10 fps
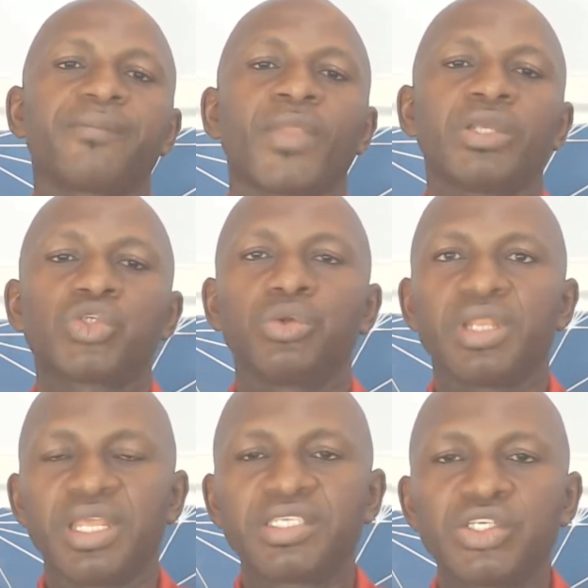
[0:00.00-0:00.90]
So this
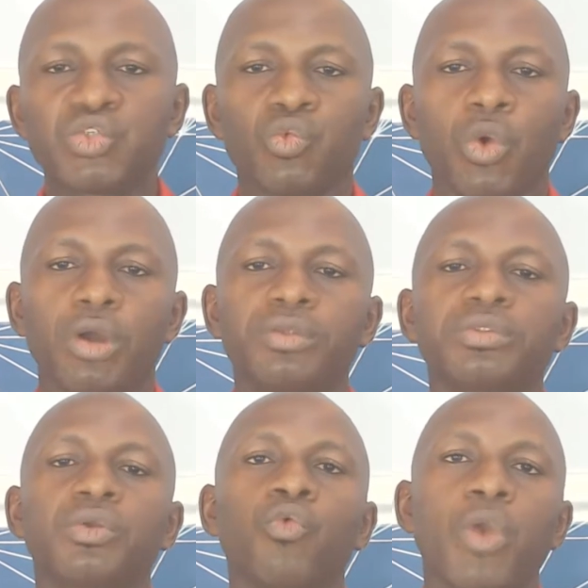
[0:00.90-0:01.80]
is one
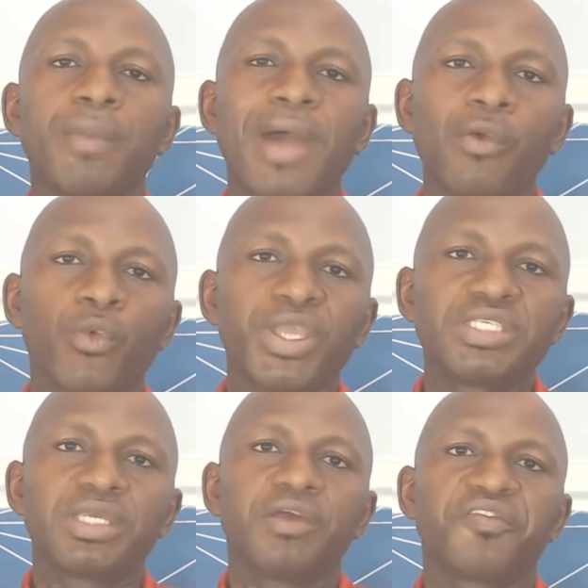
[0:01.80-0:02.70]
way by which
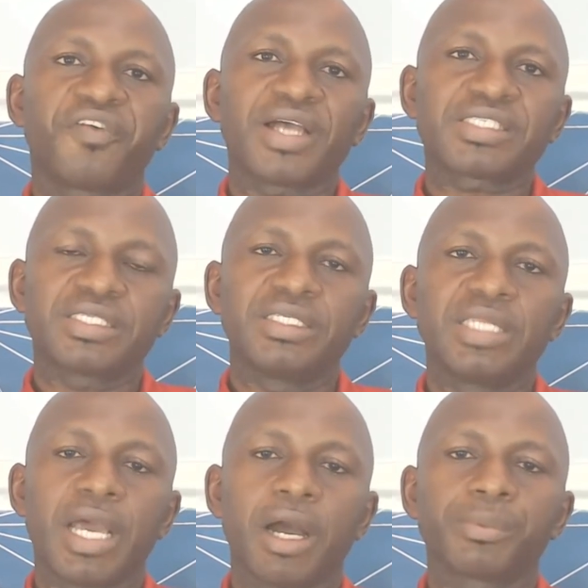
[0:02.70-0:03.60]
fasting
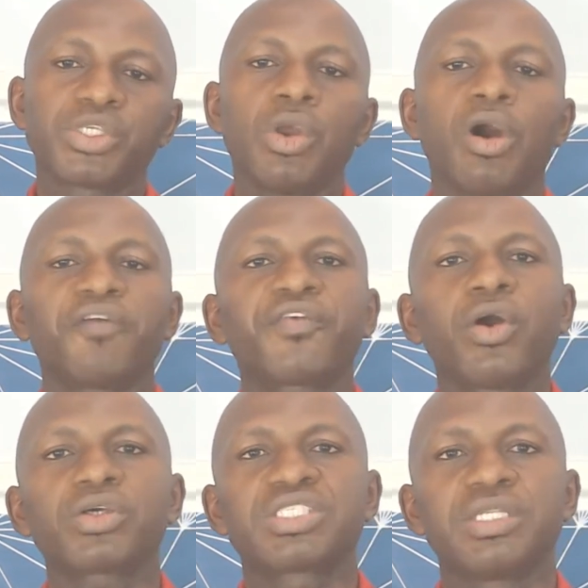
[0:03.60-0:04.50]
helps. Of course,
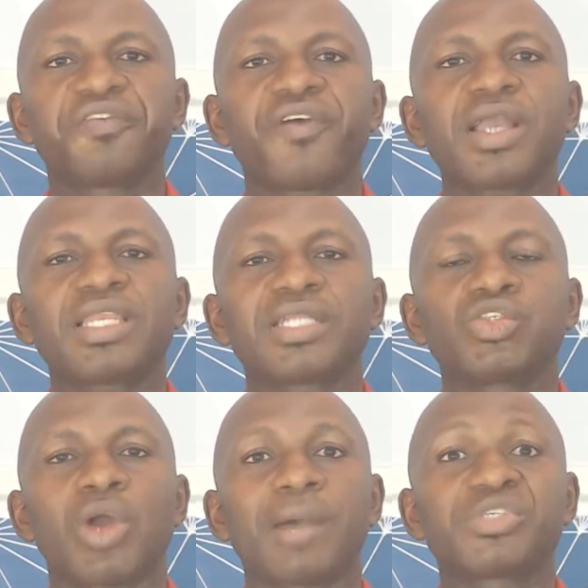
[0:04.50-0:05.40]
the fact that you
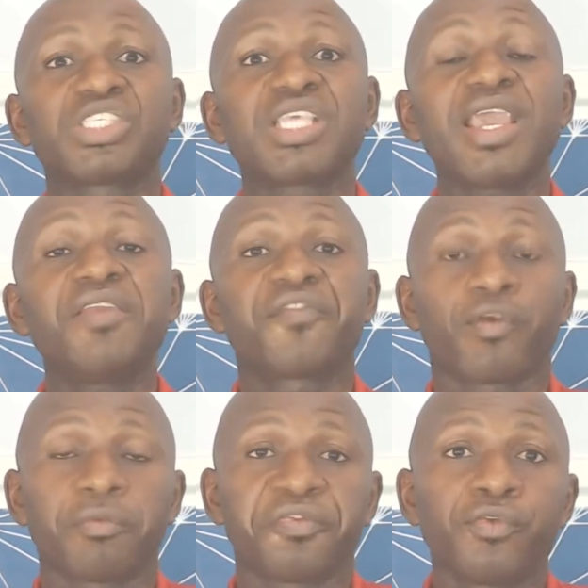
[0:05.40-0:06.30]
abstain from
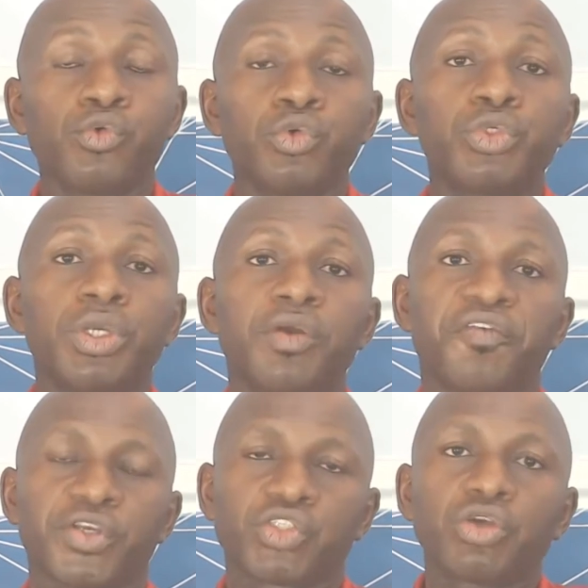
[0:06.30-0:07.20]
food for
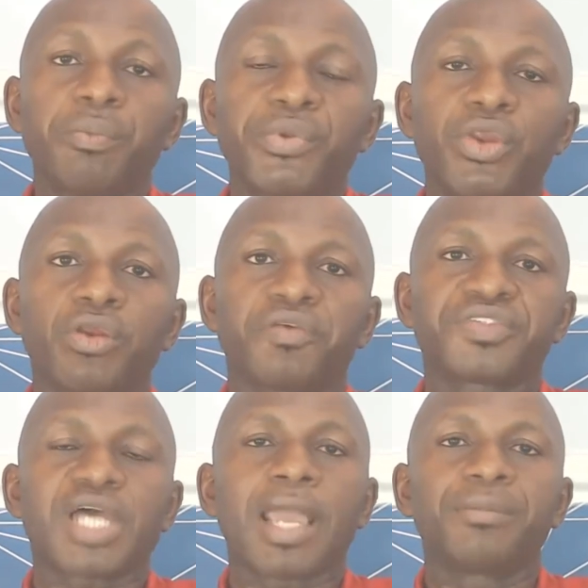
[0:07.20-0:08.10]
some period of
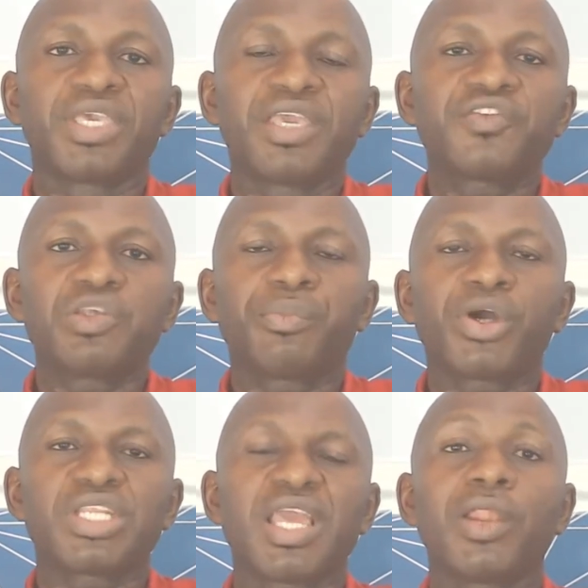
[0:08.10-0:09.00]
time gives the body
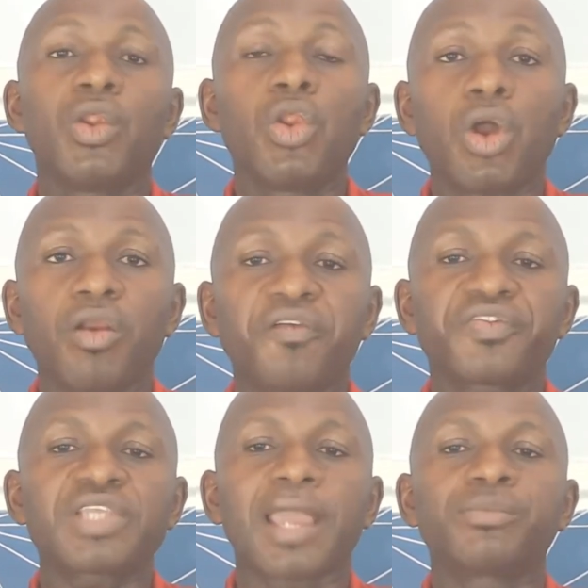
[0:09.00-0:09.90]
a lot of
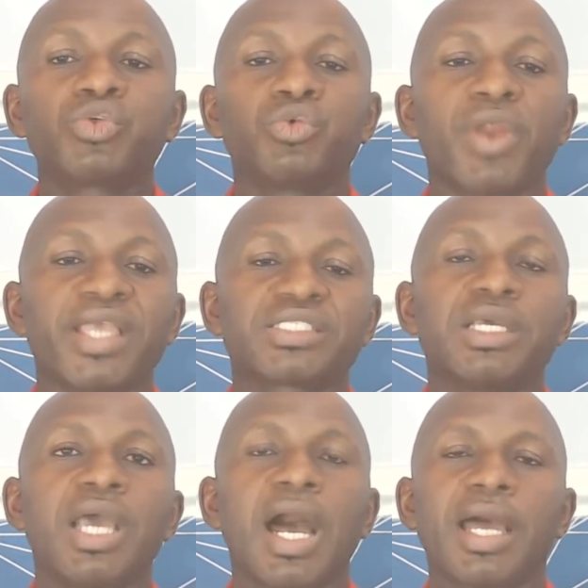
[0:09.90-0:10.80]
time to rest,
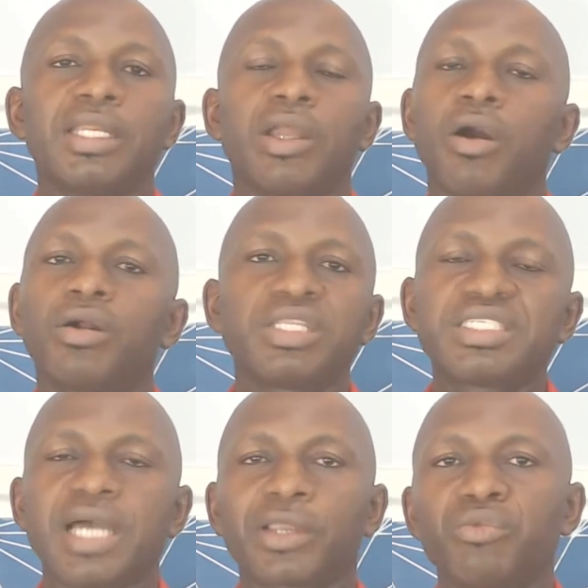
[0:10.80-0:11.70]
and all these
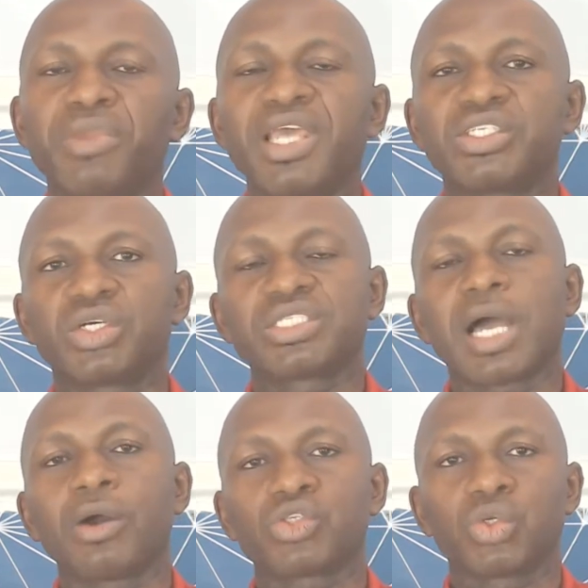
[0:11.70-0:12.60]
accumulations are
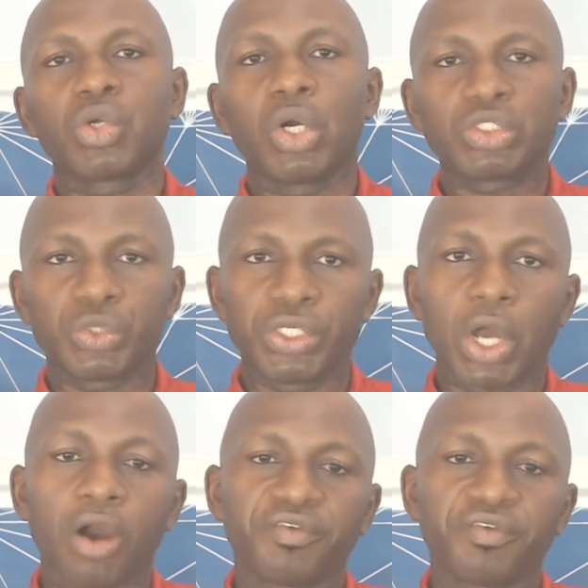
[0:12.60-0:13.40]
also got rid of.